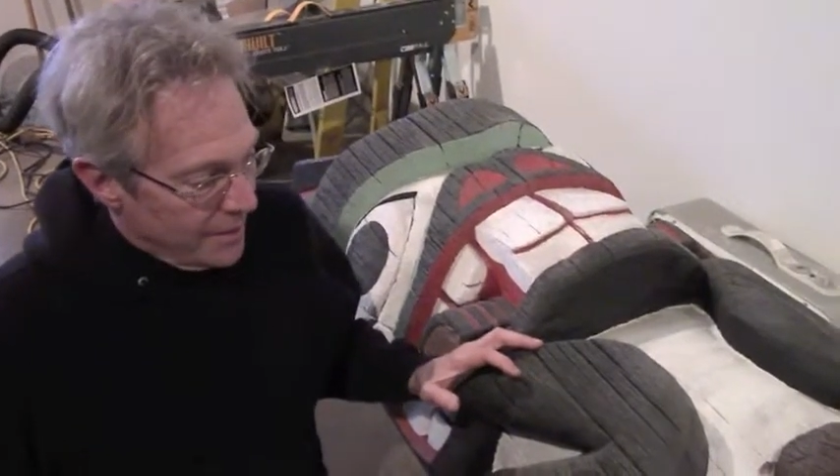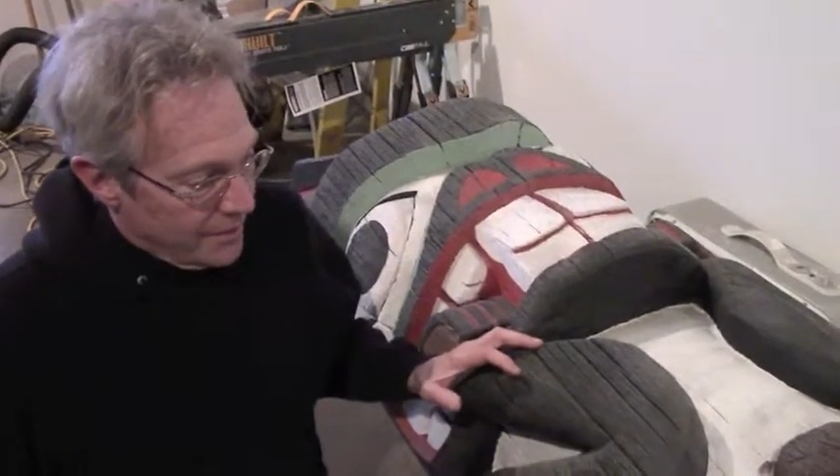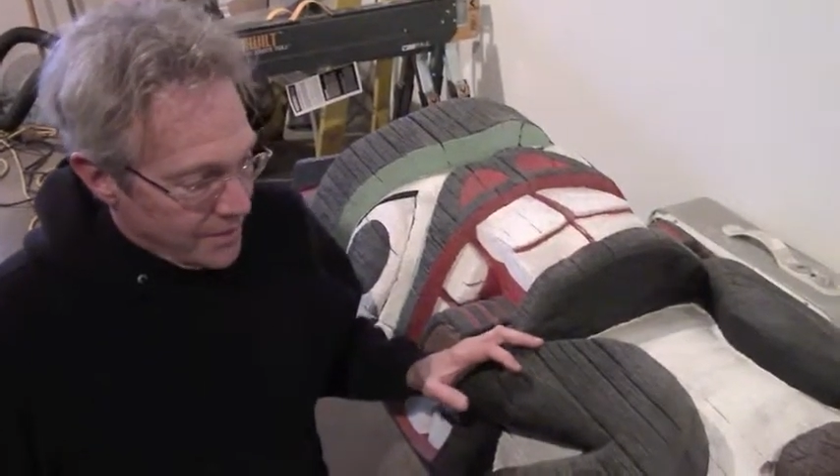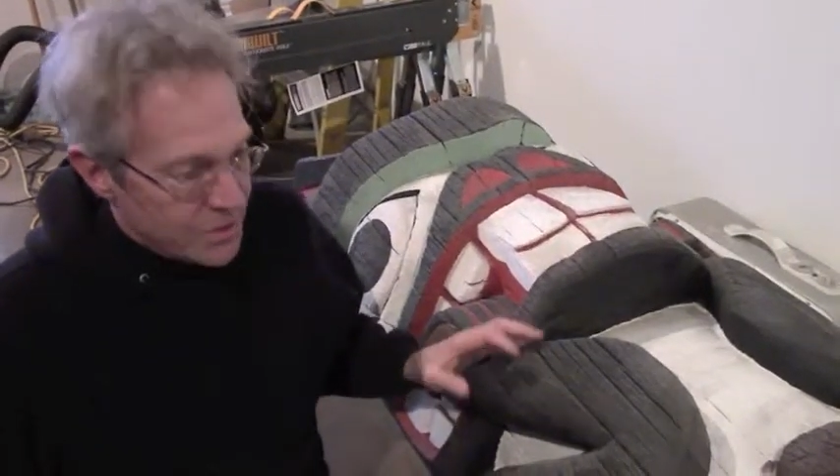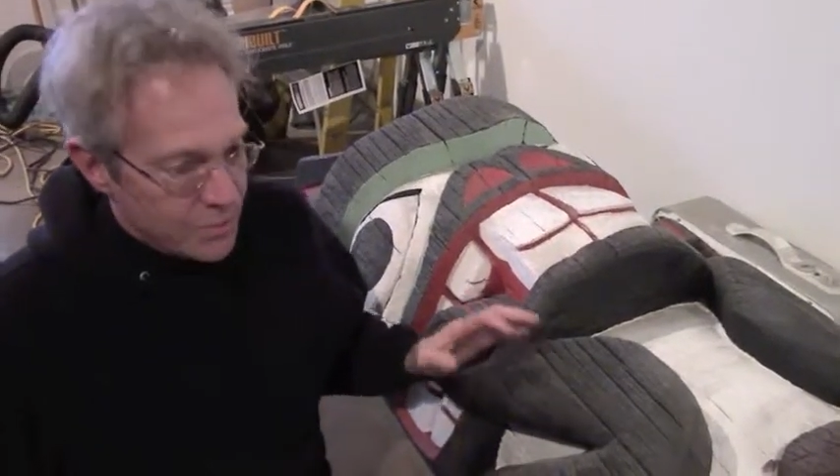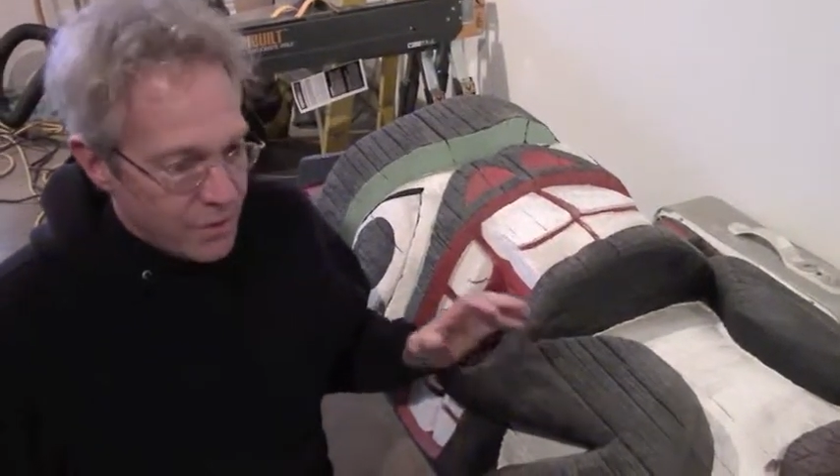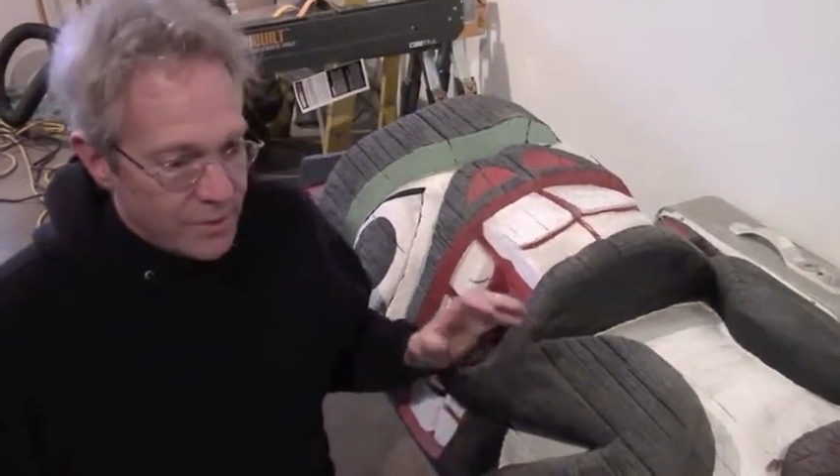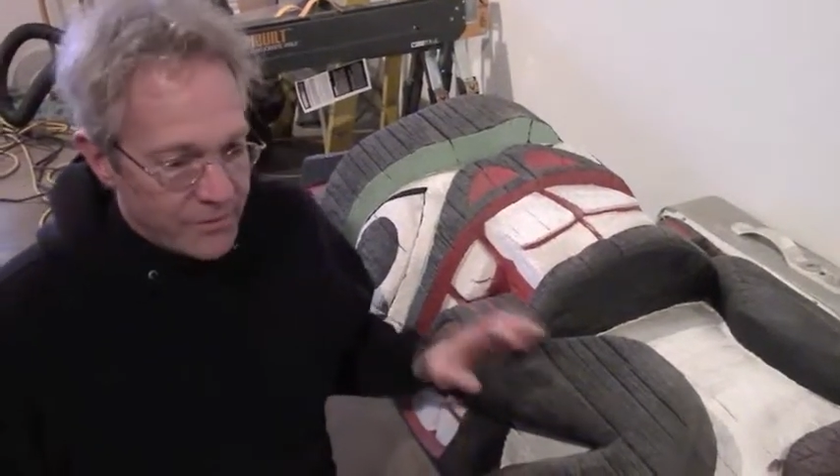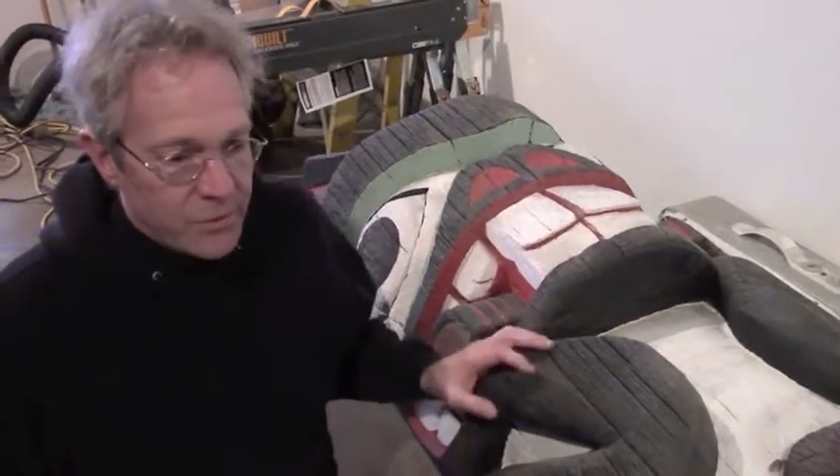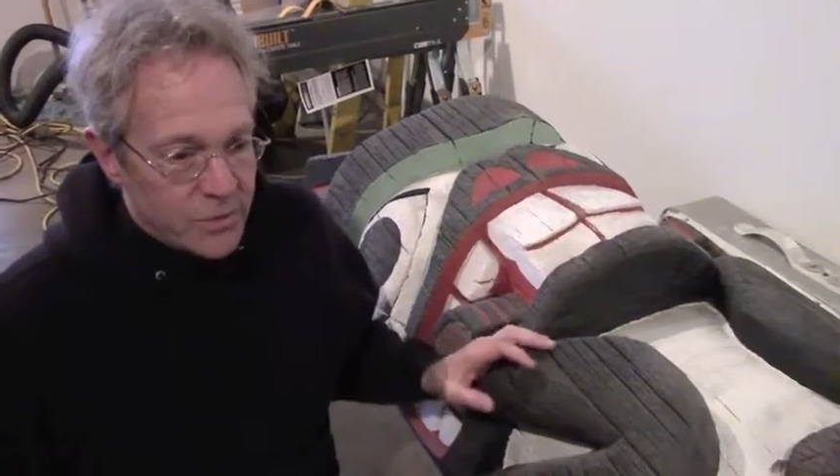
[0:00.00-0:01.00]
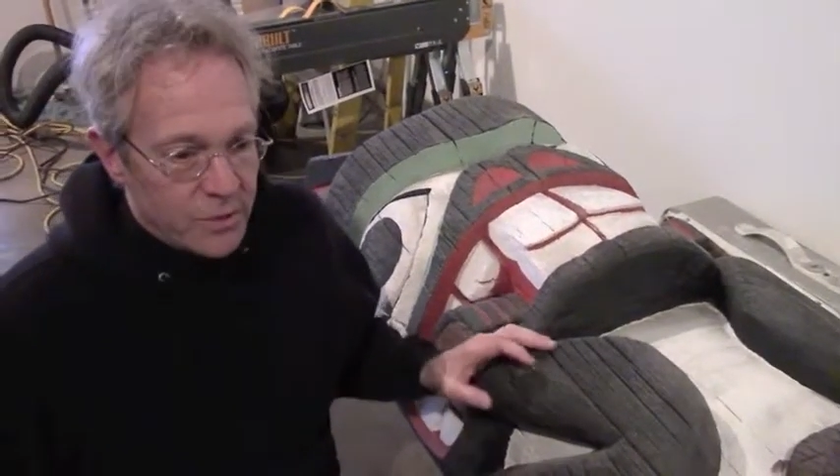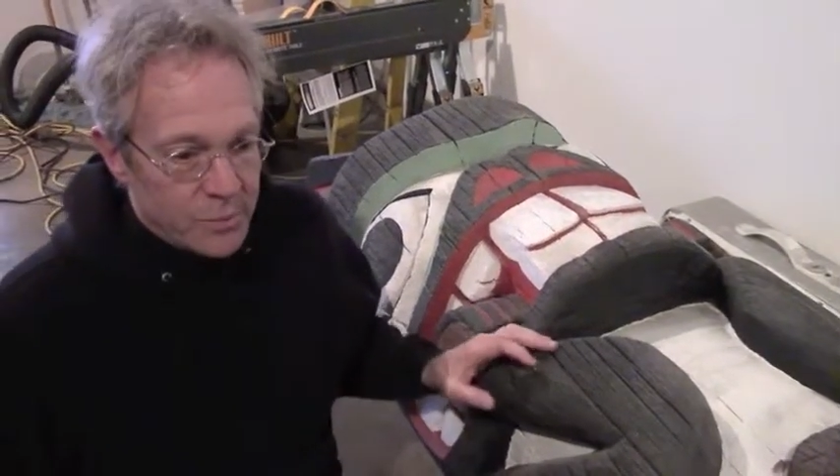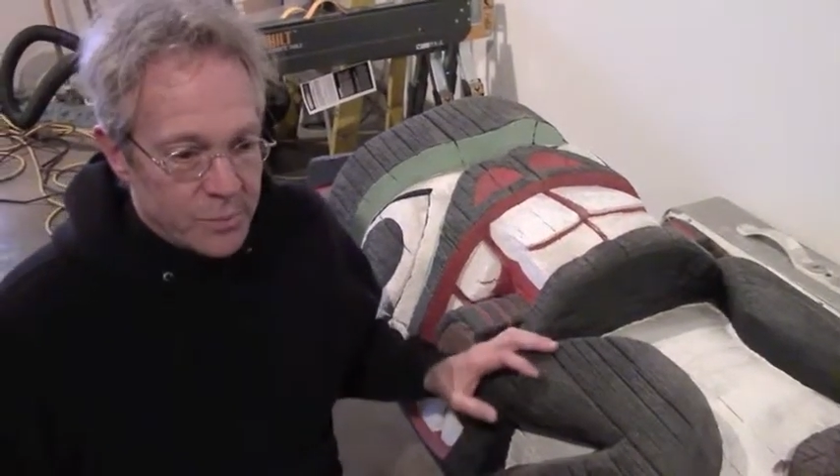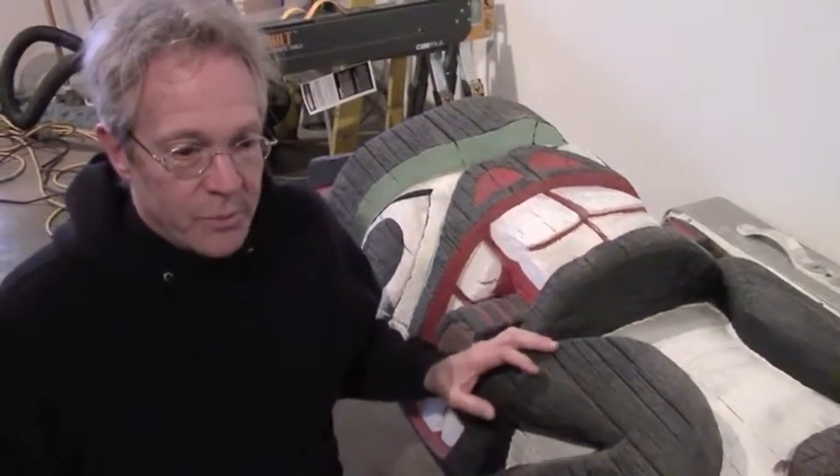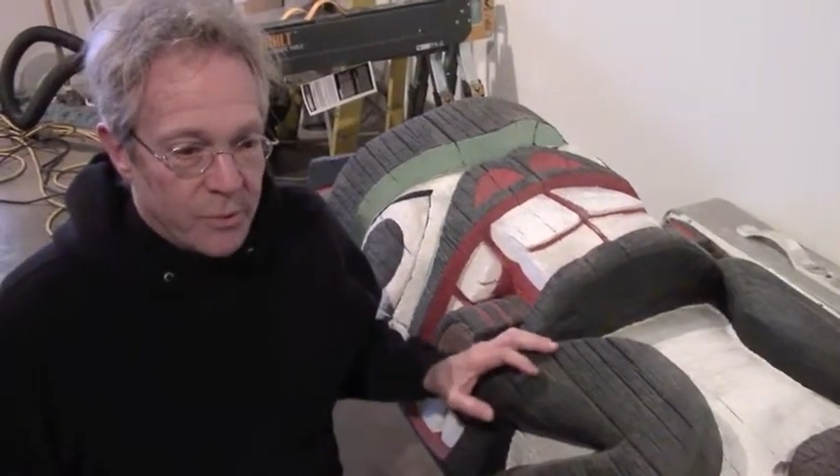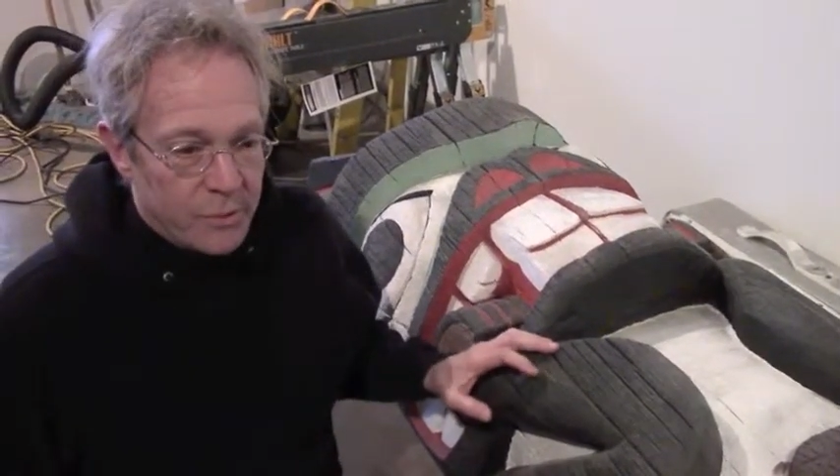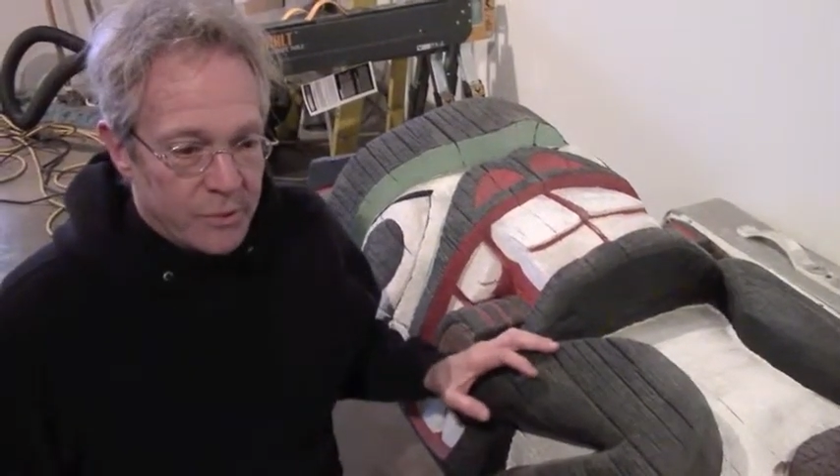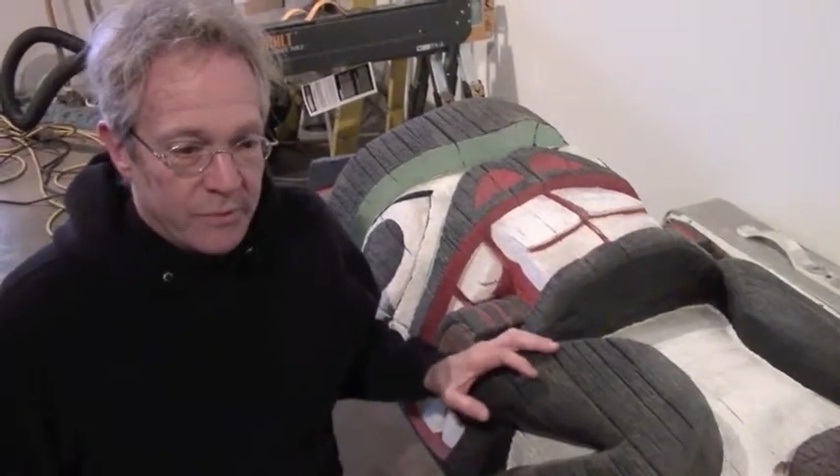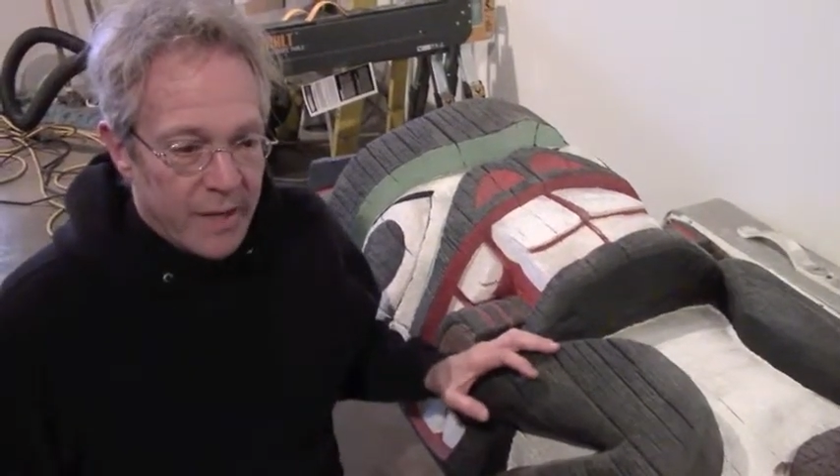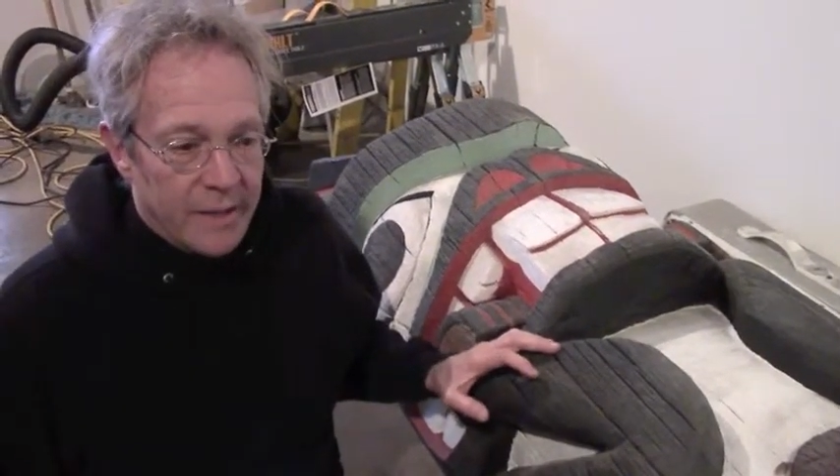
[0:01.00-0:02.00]
this is one of the few totem poles
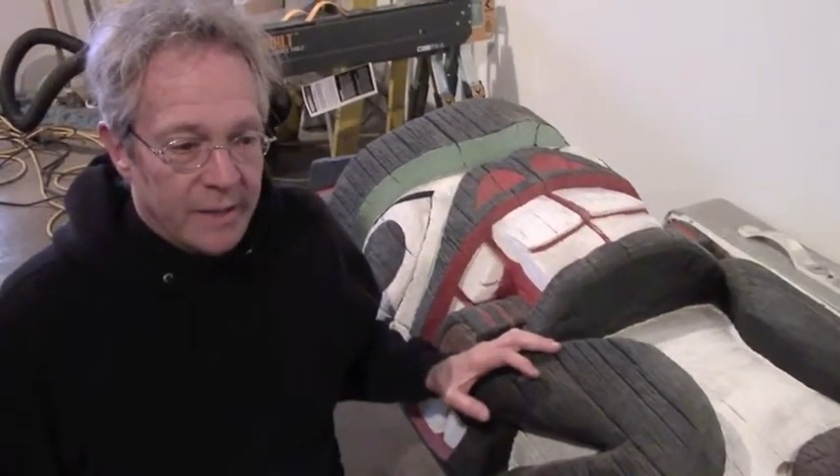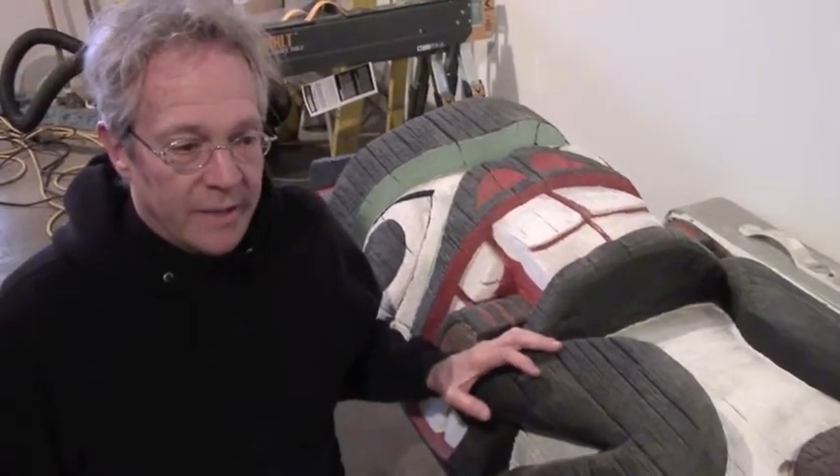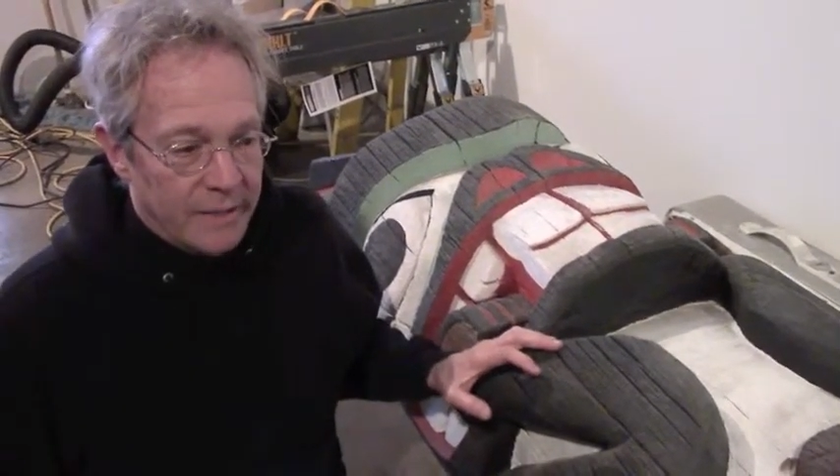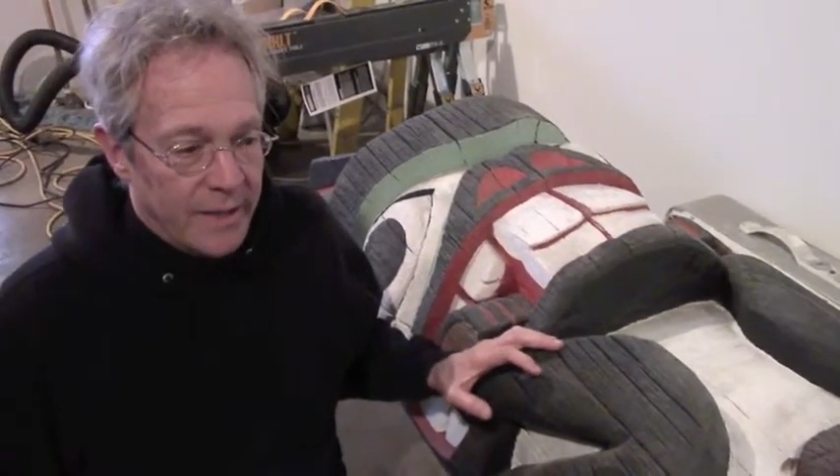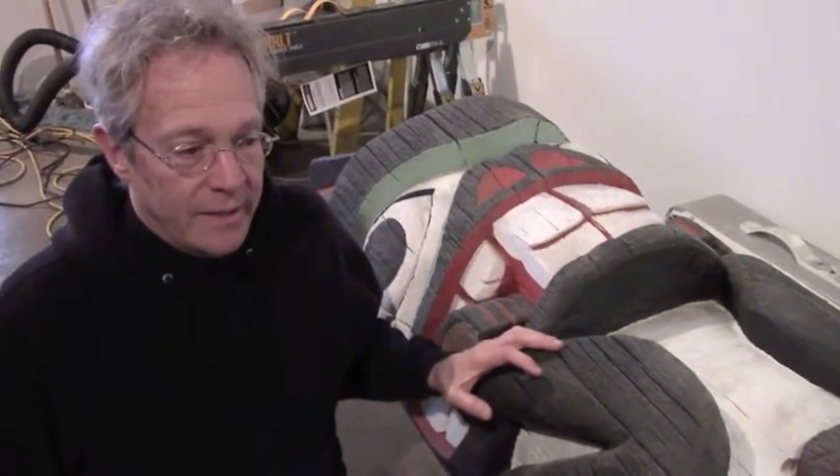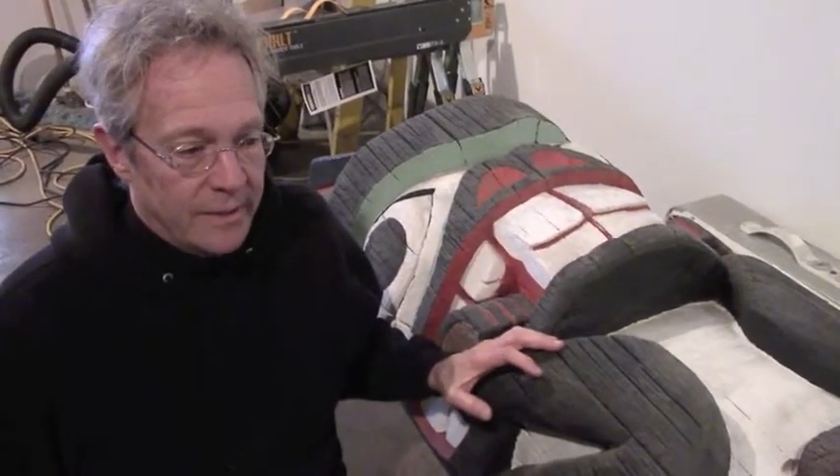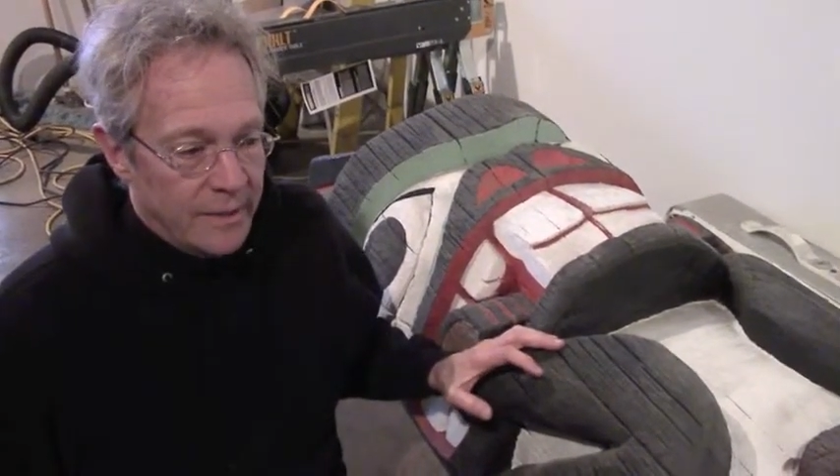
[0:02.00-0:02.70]
we've had like that.